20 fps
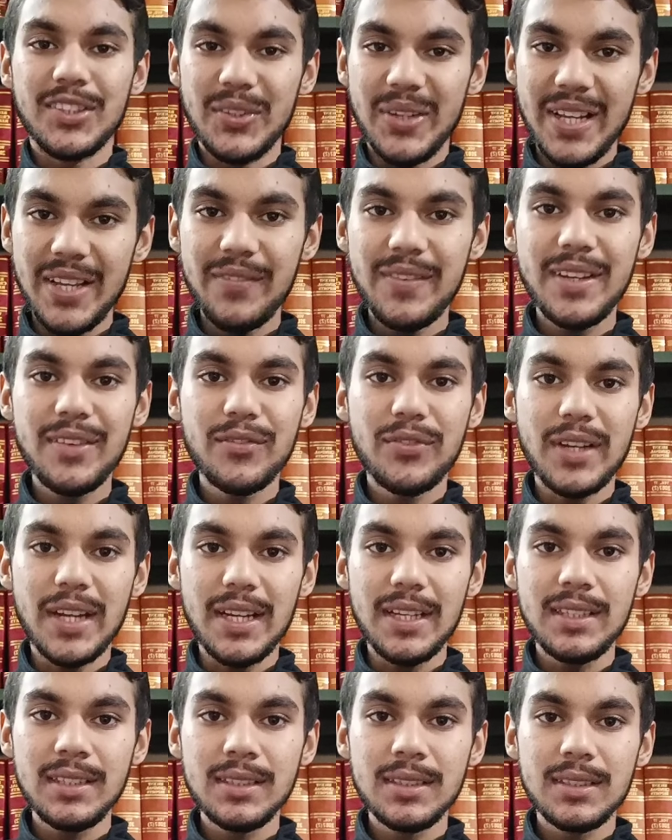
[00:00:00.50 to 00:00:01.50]
Good evening
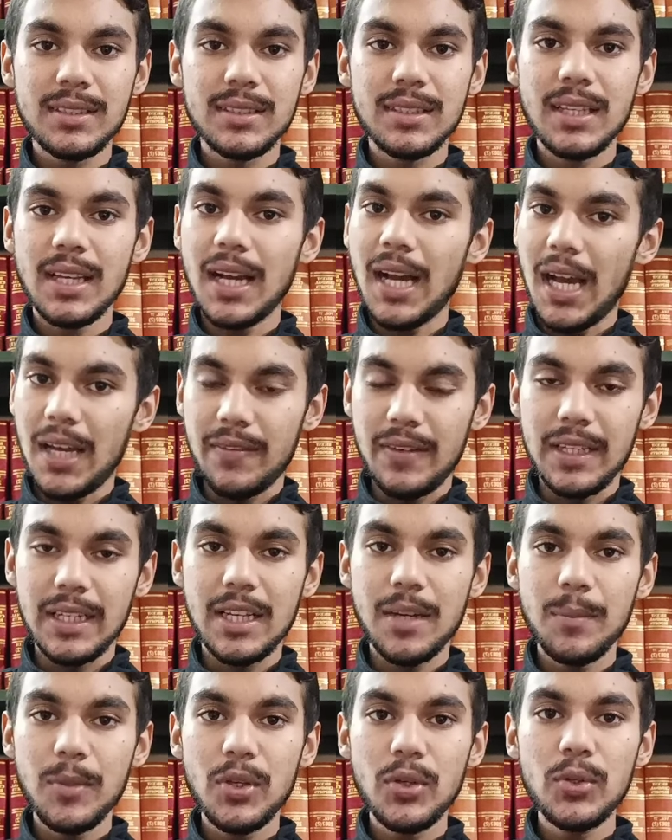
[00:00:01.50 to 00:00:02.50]
friends, I
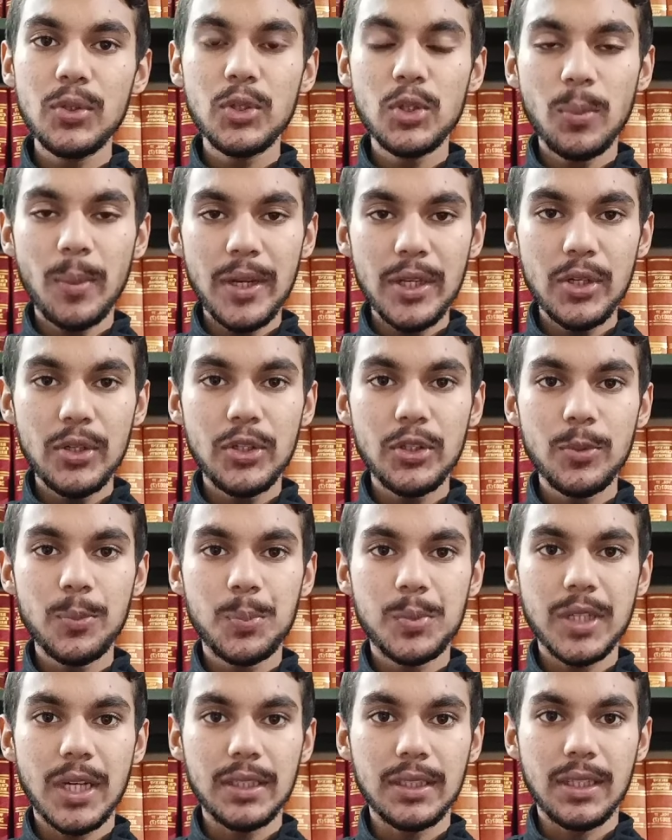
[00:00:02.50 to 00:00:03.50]
welcome you to my
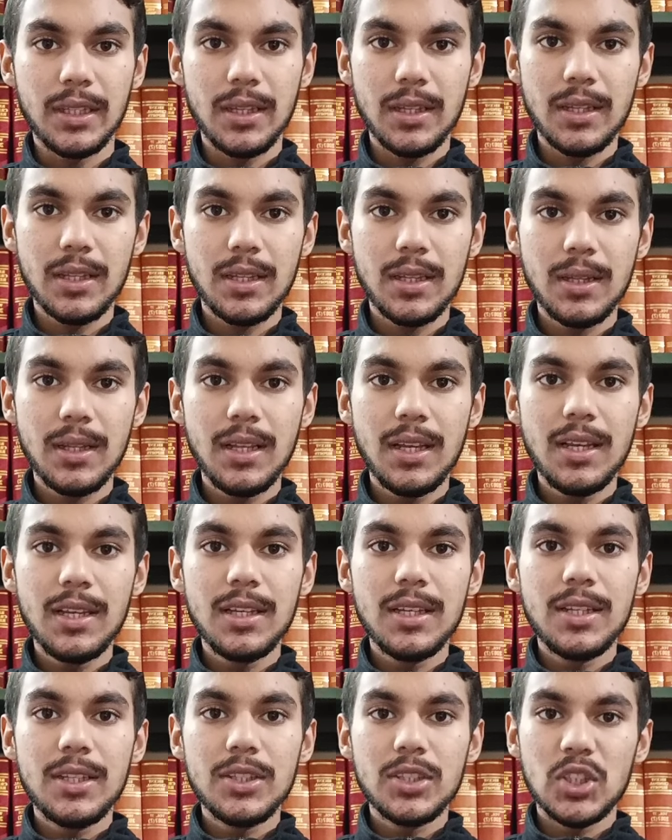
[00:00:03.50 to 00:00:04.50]
YouTube channel.
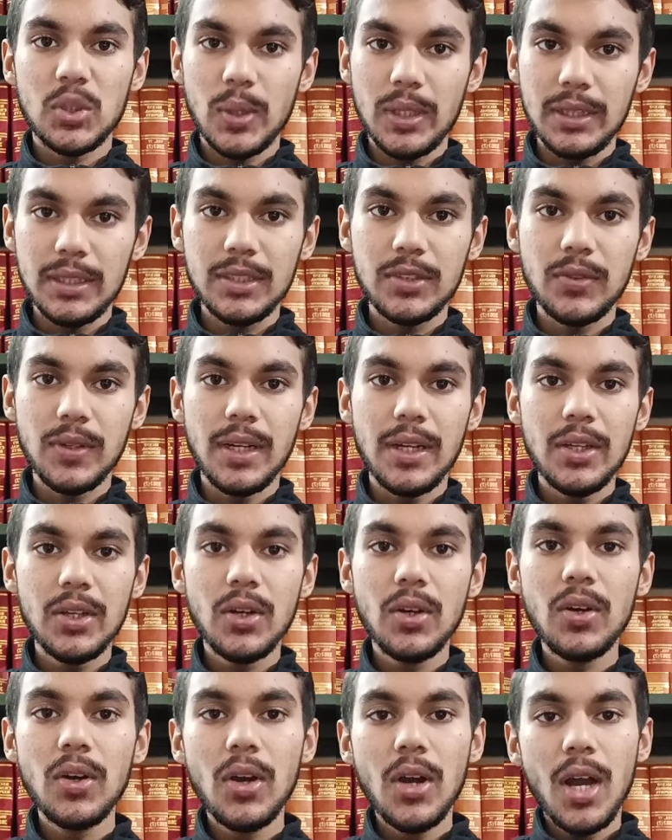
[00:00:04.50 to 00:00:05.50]
So in this
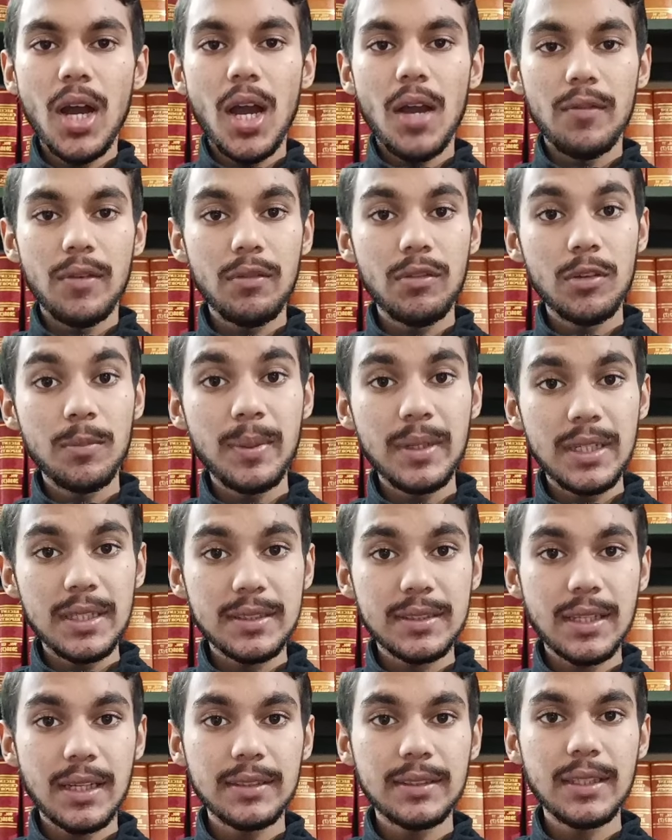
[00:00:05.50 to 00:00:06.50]
video, we will be
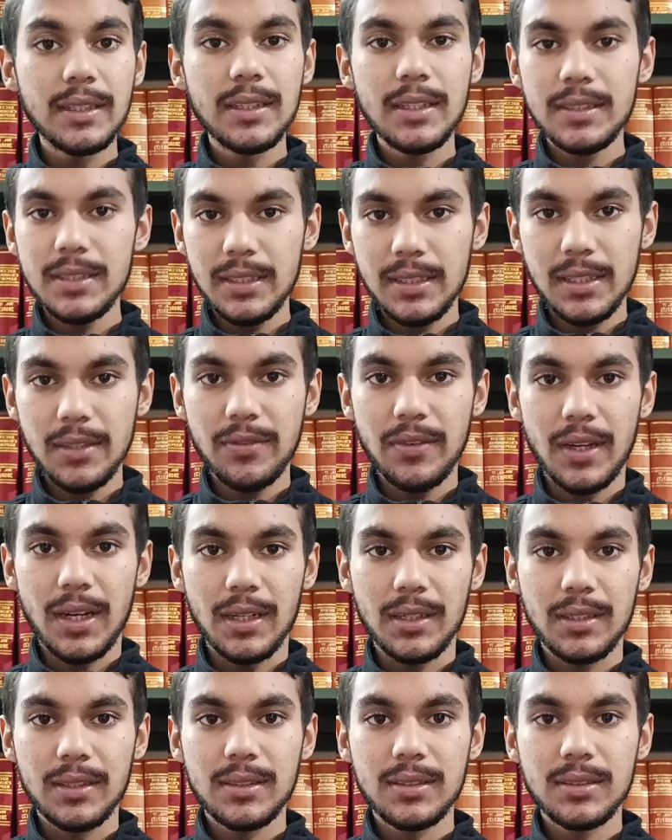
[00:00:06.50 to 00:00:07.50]
discussing the GK
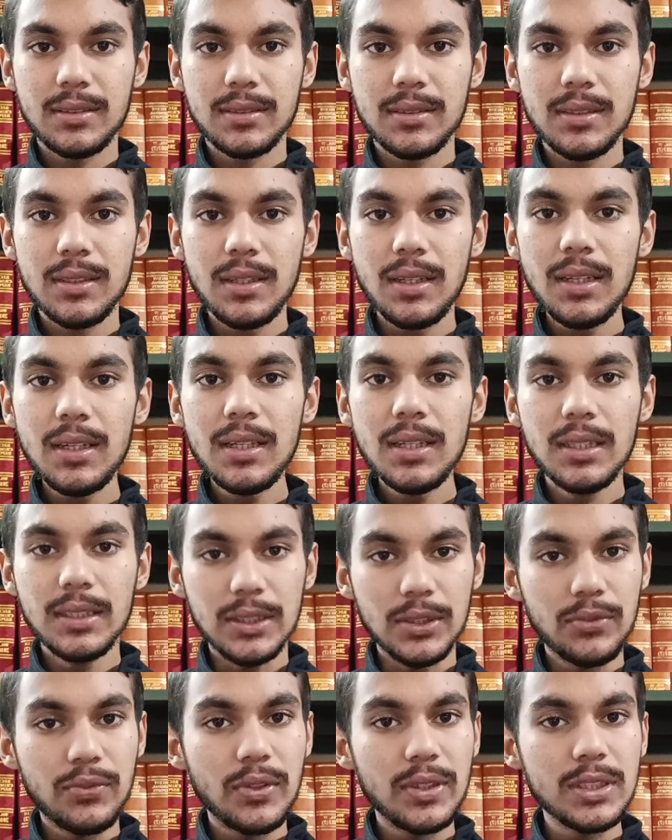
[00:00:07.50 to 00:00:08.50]
facts.
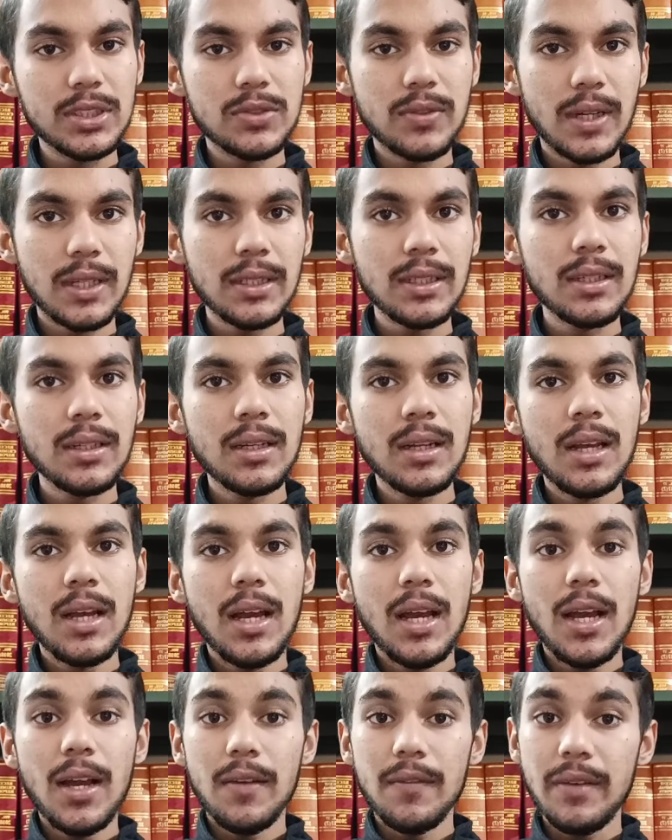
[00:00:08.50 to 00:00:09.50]
The first one,
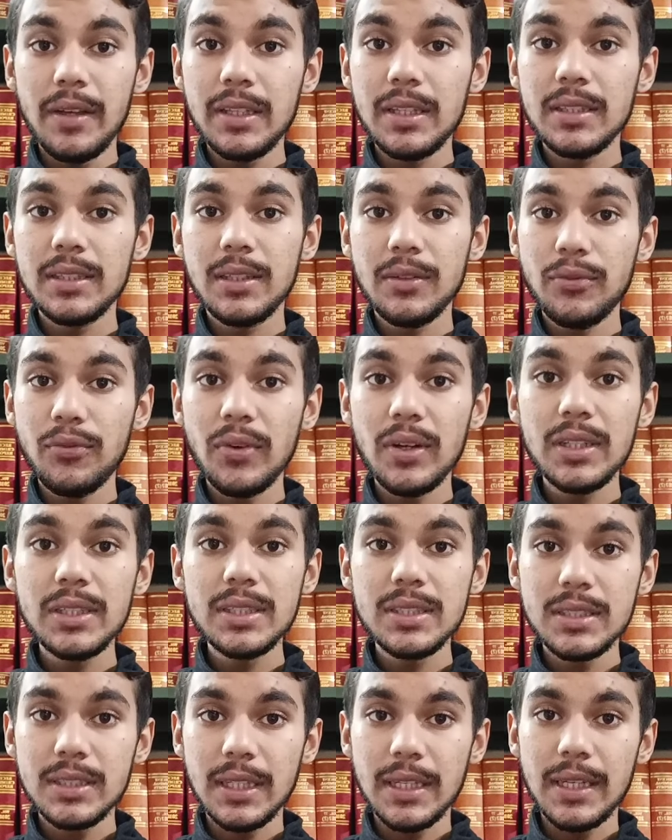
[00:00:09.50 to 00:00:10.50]
which is the
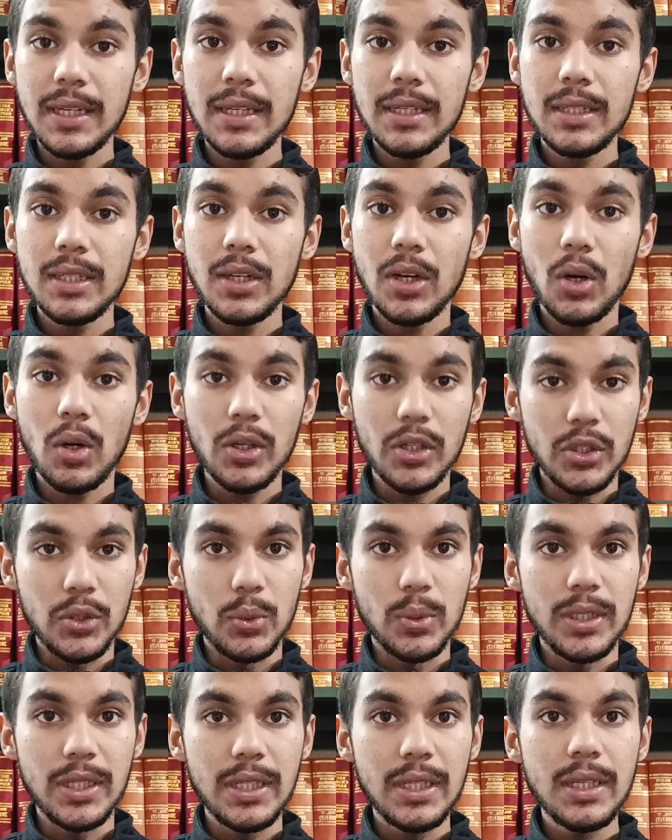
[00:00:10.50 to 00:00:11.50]
first state or
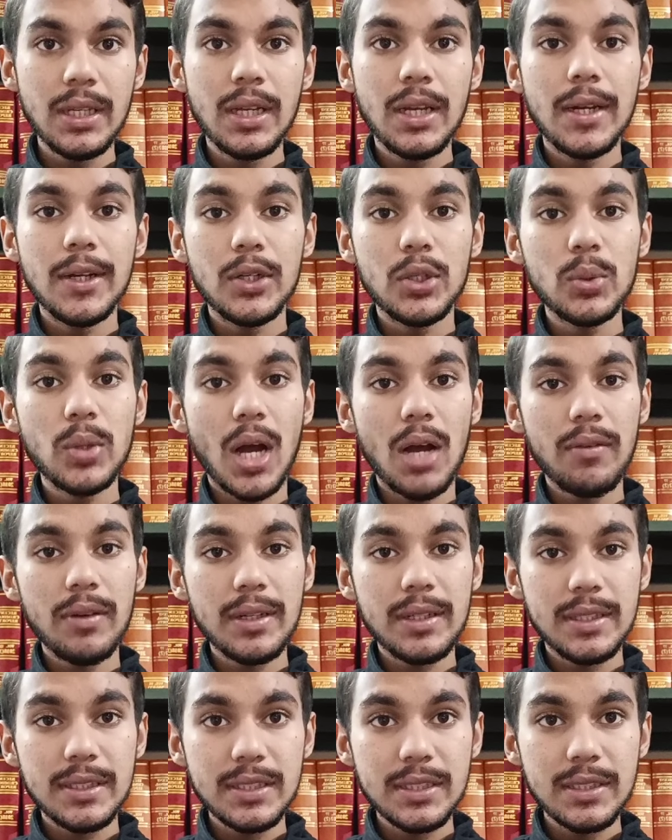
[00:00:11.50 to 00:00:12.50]
UT to have a
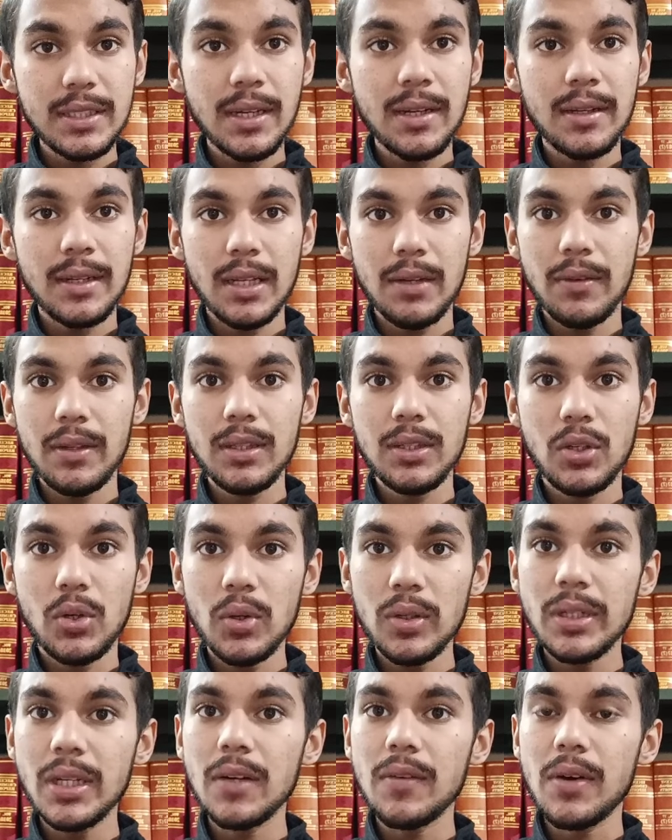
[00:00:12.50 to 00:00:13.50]
district level
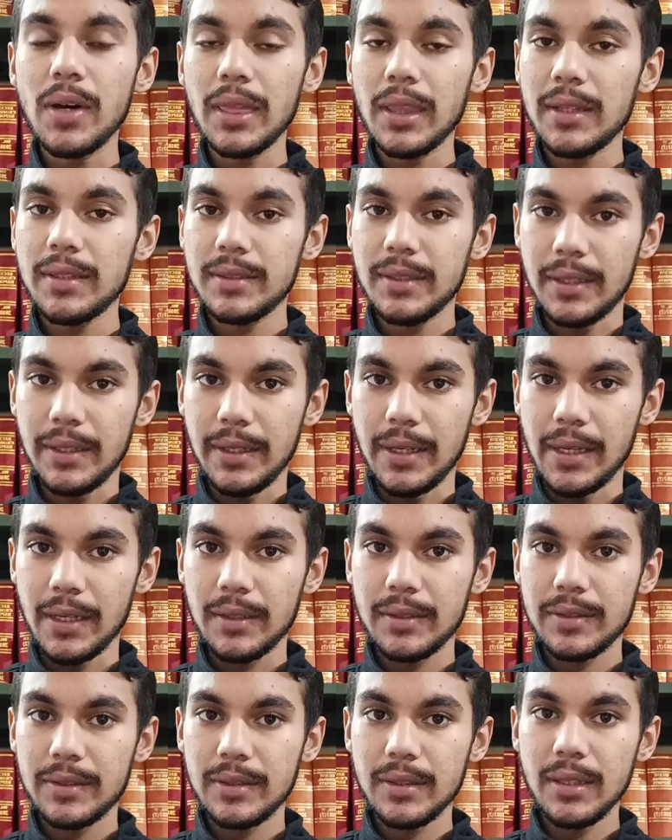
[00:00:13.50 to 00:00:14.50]
good governance
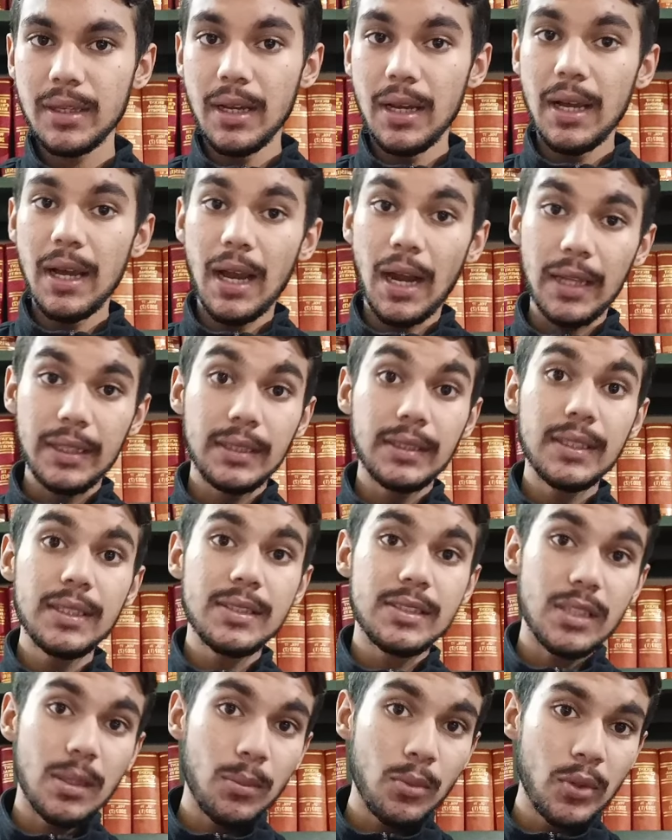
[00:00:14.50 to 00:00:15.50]
index and it
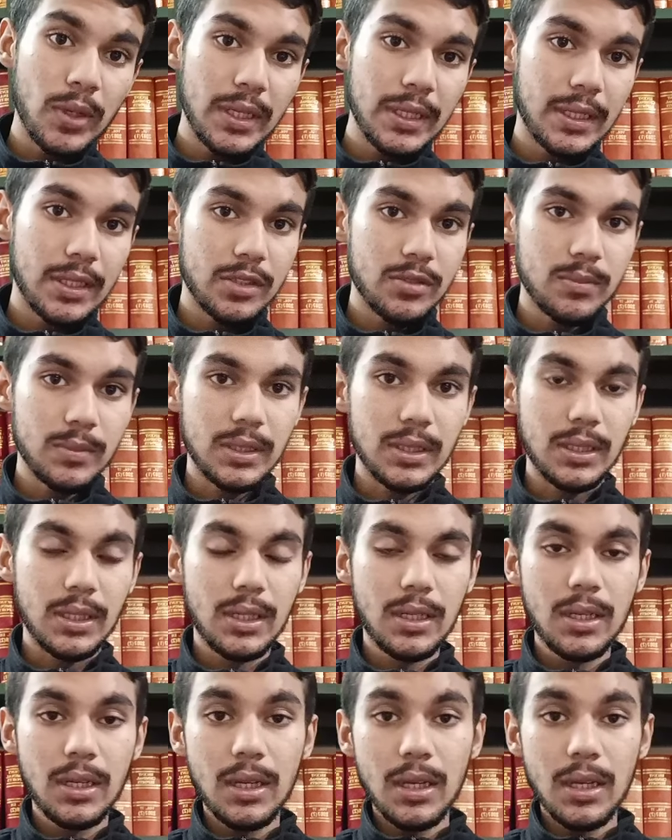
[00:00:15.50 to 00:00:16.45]
is Jammu and Kashmir.